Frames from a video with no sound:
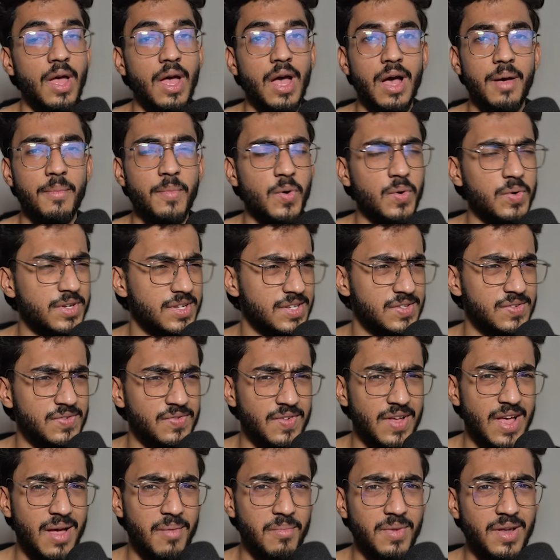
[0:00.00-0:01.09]
about his
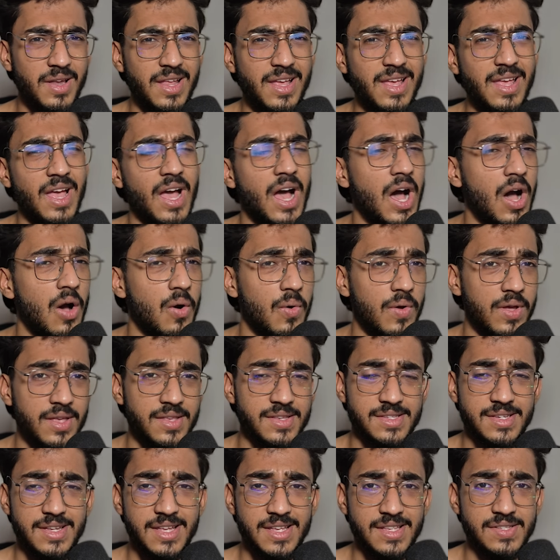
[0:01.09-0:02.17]
family, how his
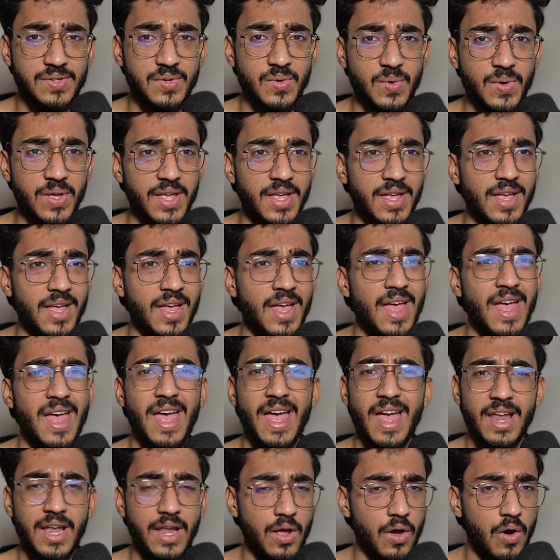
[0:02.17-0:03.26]
day is going,
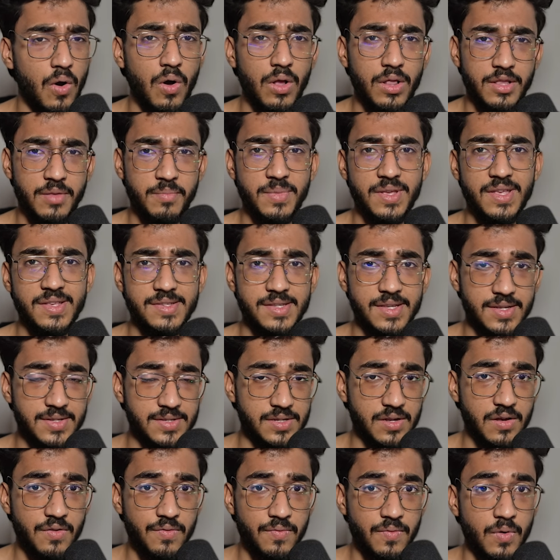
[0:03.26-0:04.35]
and all the basic
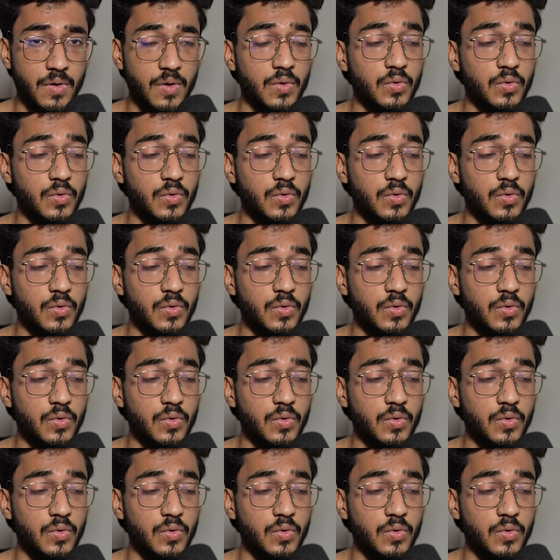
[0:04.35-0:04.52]
stuff.